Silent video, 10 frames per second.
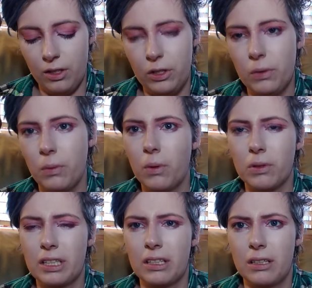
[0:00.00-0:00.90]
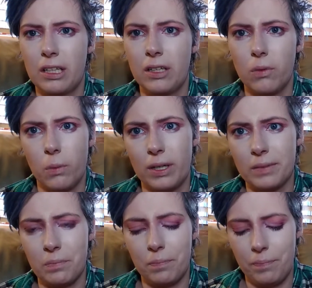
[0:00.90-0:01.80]
You only need
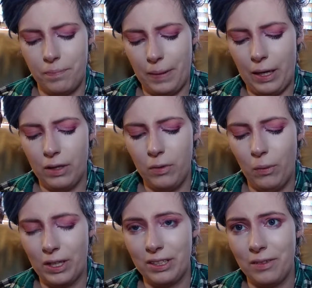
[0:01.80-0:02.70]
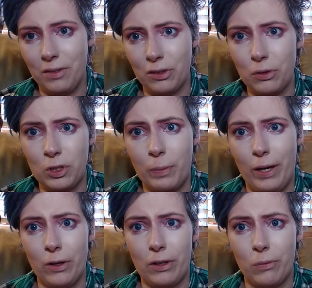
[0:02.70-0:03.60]
one loose
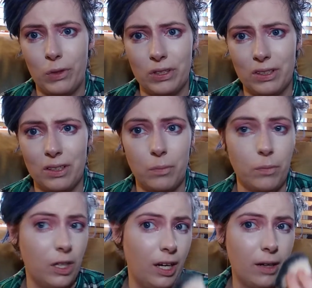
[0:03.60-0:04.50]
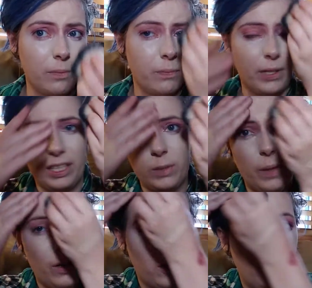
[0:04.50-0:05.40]
powder and one pressed
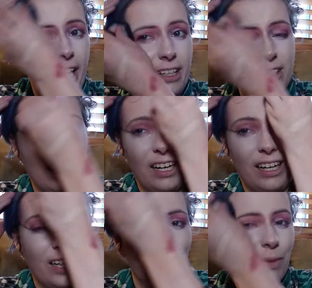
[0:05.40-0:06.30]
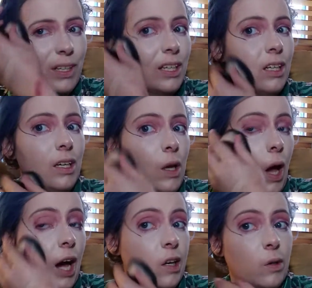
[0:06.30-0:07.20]
powder at a time.
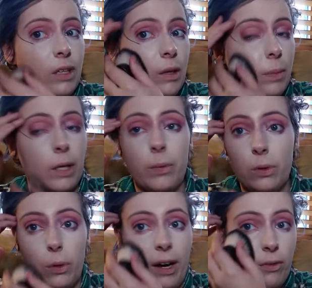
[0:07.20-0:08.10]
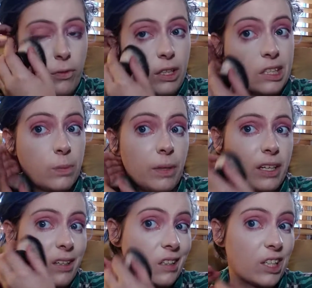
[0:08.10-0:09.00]
I don't get people who have these
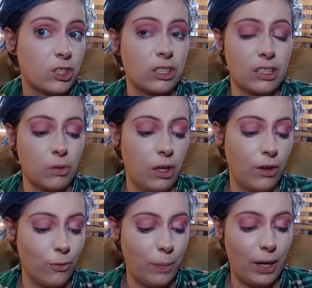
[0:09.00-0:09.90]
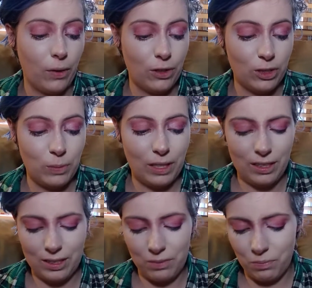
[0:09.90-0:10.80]
big collections of powders
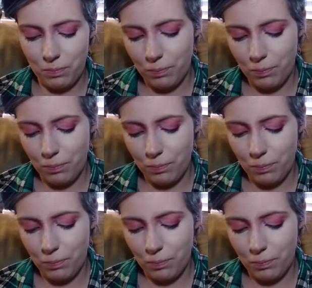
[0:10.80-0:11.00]
because